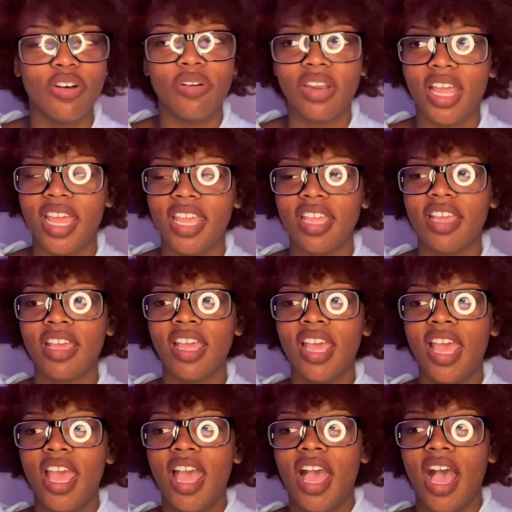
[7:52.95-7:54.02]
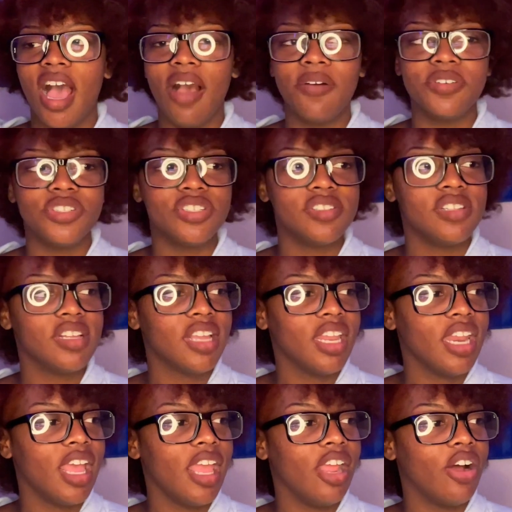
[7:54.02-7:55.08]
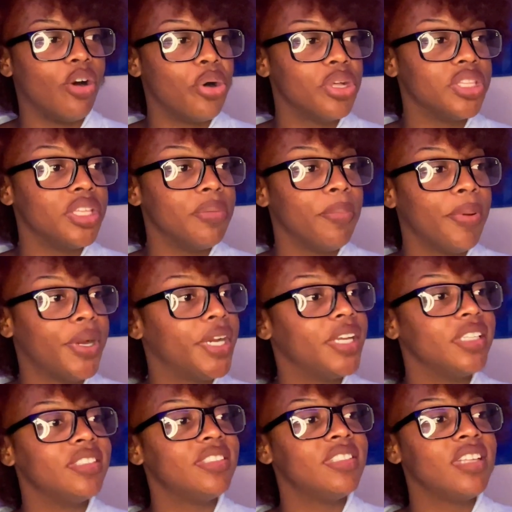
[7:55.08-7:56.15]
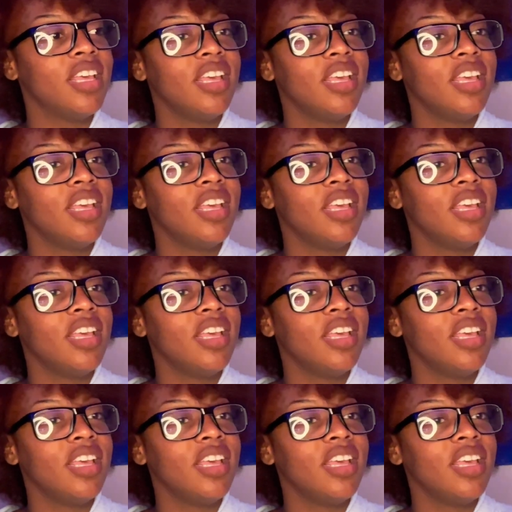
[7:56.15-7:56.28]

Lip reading: Like, I was just looking at all them parents